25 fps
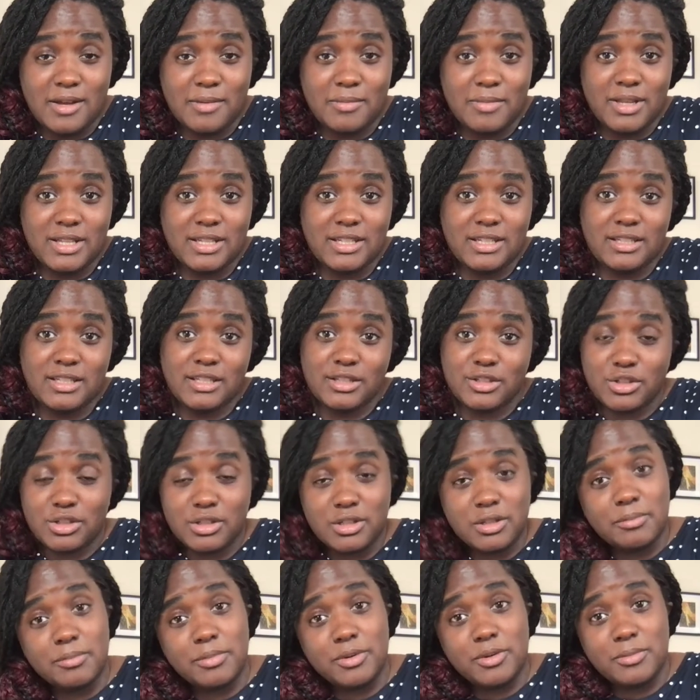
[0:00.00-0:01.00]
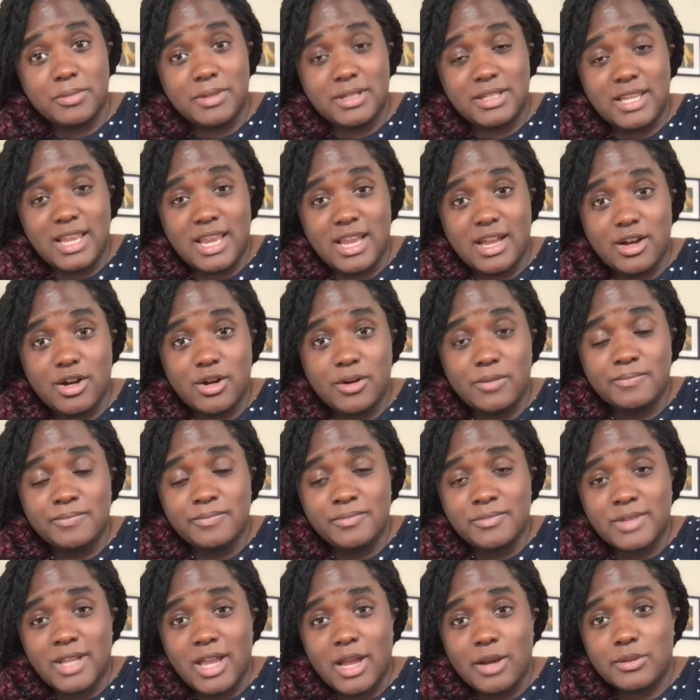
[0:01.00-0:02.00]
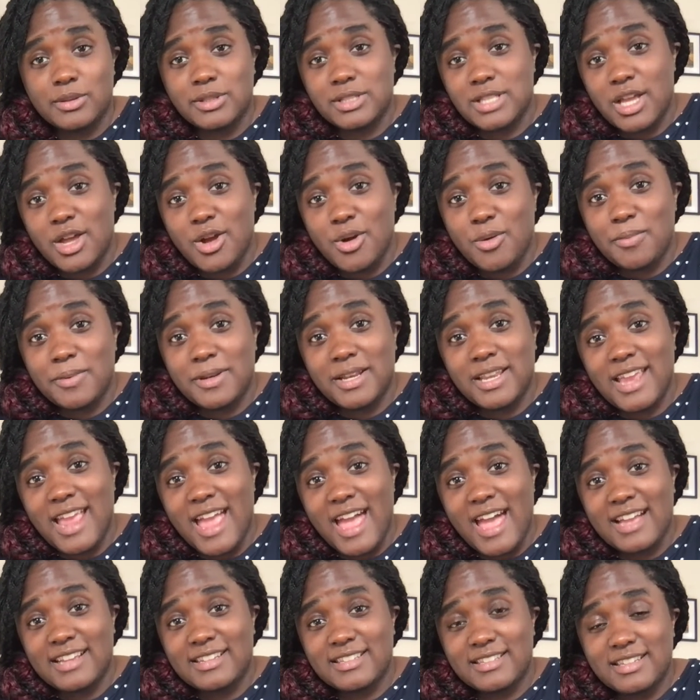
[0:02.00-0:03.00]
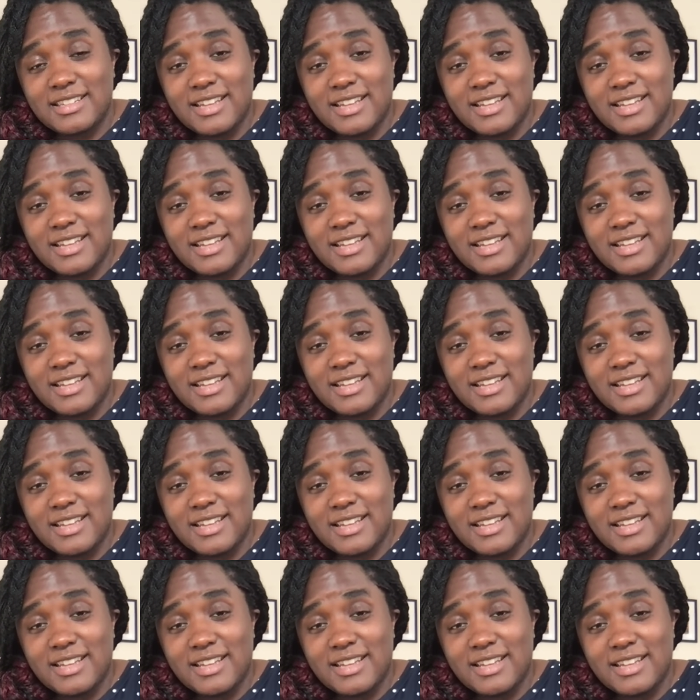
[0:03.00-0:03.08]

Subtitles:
In addition to Bloomingdale, I was at Opening Act,